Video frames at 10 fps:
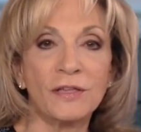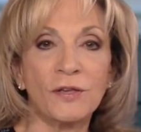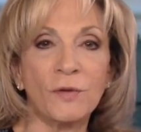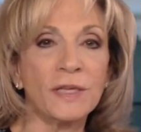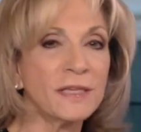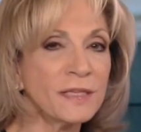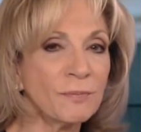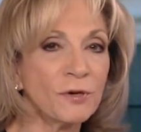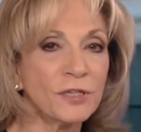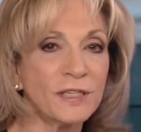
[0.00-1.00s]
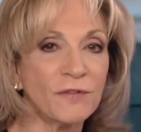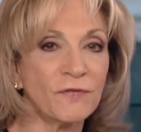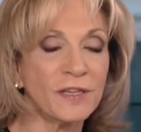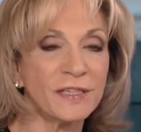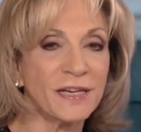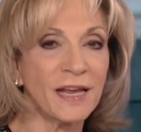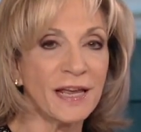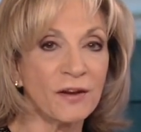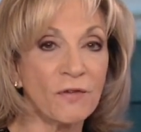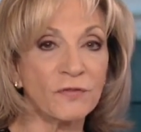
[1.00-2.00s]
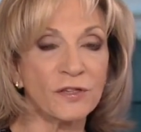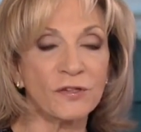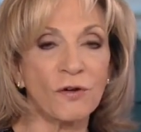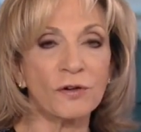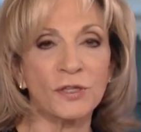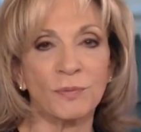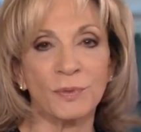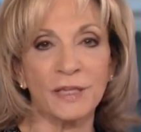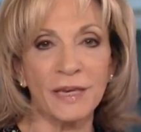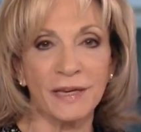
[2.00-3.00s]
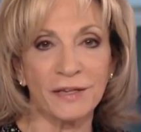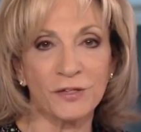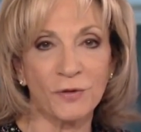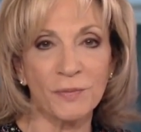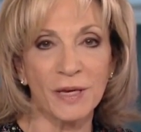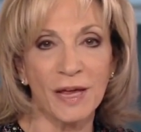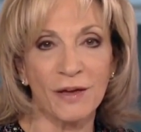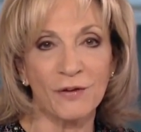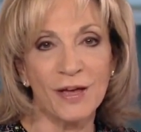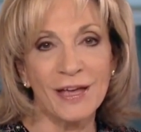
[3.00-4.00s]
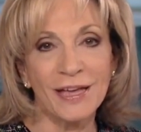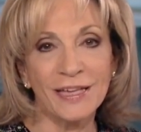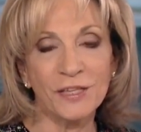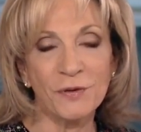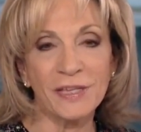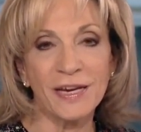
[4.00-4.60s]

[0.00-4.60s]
So is his emergency fix today enough to staunch the bleeding? Join me now is USA